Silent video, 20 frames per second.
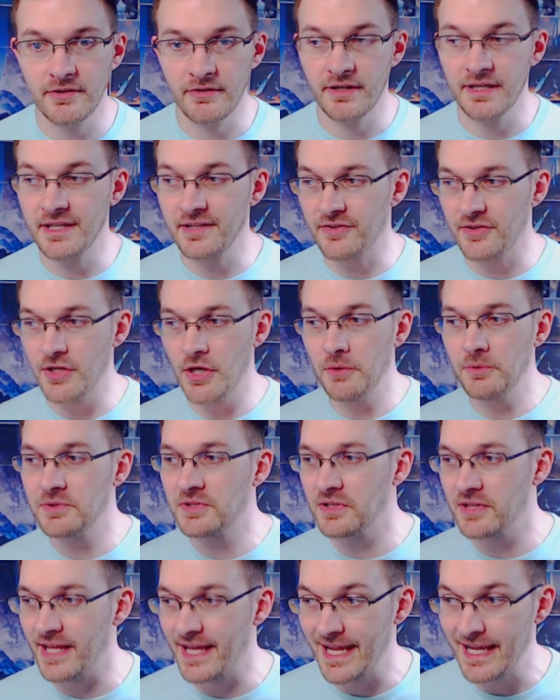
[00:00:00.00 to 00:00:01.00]
There is no
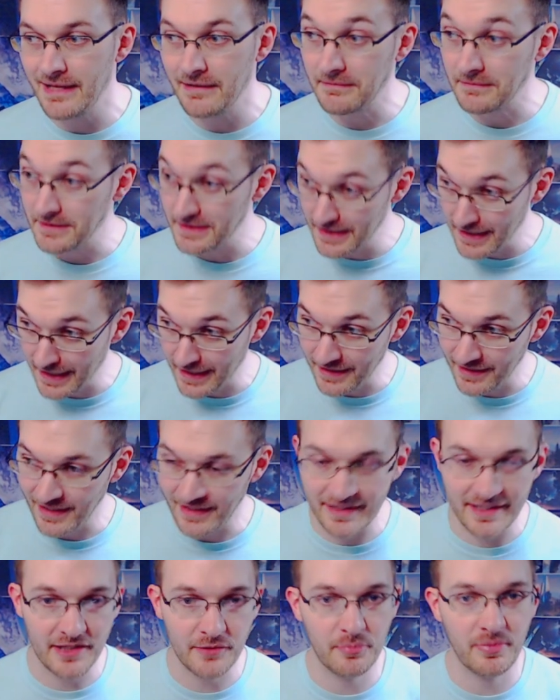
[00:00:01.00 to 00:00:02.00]
delay yet, at
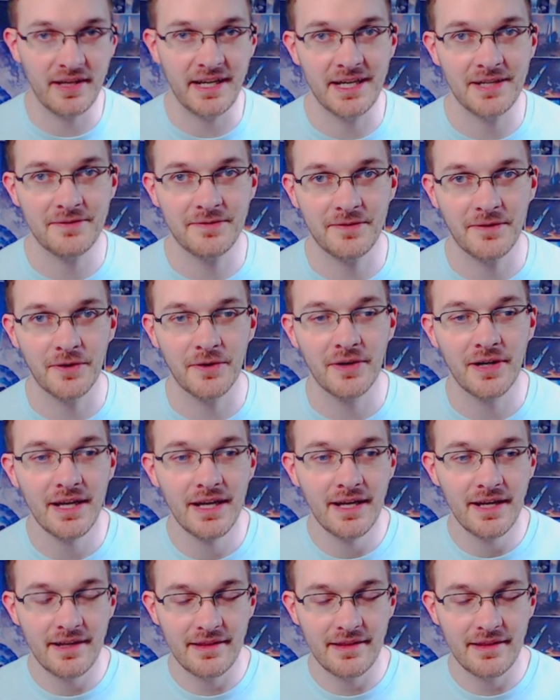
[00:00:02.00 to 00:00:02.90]
least planned for